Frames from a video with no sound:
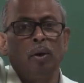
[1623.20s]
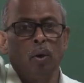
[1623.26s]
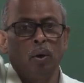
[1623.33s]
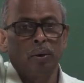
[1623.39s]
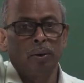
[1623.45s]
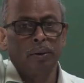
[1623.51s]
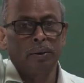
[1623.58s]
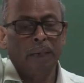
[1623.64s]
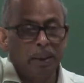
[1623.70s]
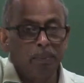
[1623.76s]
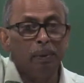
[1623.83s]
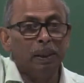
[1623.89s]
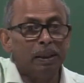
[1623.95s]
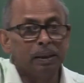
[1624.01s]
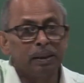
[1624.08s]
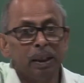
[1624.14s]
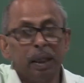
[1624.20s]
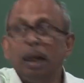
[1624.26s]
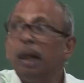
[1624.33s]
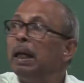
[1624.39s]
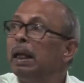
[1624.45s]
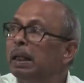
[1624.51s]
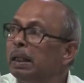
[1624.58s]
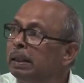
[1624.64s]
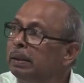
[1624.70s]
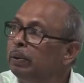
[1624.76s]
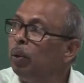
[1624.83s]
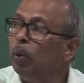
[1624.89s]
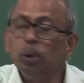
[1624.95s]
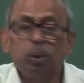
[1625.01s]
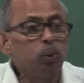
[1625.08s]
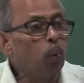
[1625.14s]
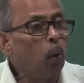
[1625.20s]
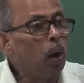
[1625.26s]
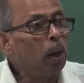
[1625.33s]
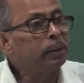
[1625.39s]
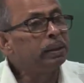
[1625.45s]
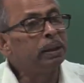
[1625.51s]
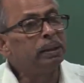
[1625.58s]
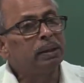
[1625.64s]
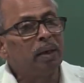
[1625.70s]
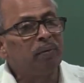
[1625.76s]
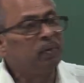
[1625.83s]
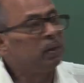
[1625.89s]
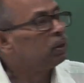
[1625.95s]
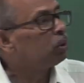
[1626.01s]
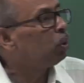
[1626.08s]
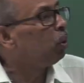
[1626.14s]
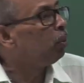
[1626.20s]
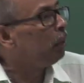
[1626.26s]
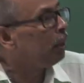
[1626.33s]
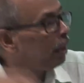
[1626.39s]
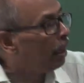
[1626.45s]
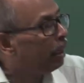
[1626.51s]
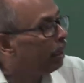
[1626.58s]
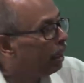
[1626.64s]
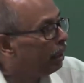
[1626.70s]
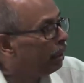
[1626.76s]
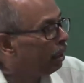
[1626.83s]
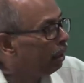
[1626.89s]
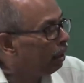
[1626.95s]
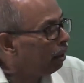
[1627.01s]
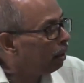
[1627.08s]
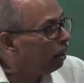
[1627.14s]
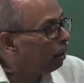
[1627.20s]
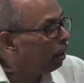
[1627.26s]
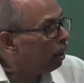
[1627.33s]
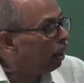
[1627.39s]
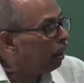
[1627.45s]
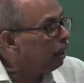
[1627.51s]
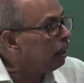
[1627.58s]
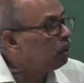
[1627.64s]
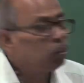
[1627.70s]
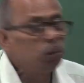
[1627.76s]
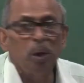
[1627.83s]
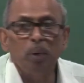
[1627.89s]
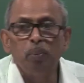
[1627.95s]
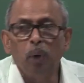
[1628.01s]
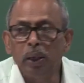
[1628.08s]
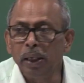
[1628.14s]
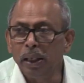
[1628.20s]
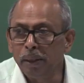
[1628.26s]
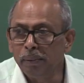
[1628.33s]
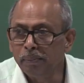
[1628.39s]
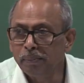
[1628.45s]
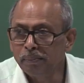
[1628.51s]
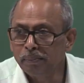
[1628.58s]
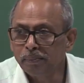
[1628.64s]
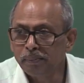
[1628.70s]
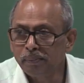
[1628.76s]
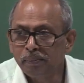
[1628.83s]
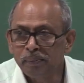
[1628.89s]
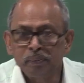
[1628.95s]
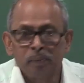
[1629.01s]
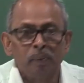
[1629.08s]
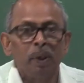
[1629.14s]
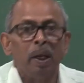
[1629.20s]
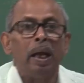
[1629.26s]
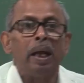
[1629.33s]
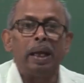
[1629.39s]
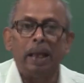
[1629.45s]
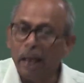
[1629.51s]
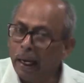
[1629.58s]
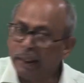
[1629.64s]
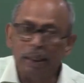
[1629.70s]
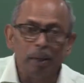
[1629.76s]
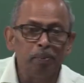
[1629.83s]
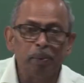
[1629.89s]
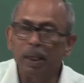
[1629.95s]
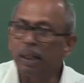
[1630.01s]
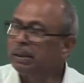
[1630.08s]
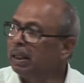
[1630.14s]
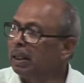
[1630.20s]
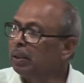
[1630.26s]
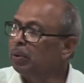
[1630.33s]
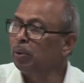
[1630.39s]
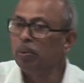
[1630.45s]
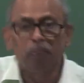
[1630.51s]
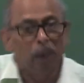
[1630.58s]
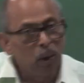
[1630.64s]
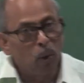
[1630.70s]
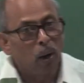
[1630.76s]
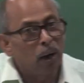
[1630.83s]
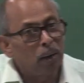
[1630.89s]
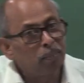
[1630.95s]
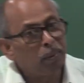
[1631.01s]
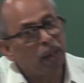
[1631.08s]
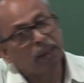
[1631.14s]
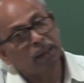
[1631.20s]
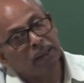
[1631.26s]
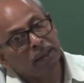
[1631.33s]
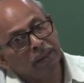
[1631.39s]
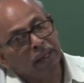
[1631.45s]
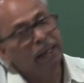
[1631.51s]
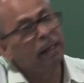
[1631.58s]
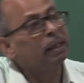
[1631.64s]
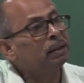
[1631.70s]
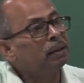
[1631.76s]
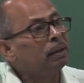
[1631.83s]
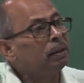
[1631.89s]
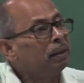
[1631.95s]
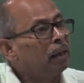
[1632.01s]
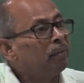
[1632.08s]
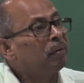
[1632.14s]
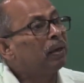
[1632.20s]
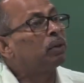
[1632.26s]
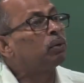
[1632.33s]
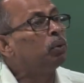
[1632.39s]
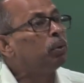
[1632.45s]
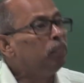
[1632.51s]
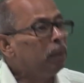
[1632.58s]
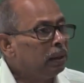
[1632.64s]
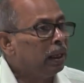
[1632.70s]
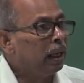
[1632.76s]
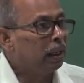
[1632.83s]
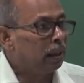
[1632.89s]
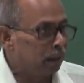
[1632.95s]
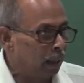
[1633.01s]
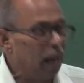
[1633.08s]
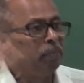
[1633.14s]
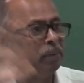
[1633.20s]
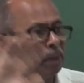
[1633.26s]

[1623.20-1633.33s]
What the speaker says: hot. That means those walls and surfaces will be radiating heat to your body. Air temperature could be lower, but radiation effect could be there. I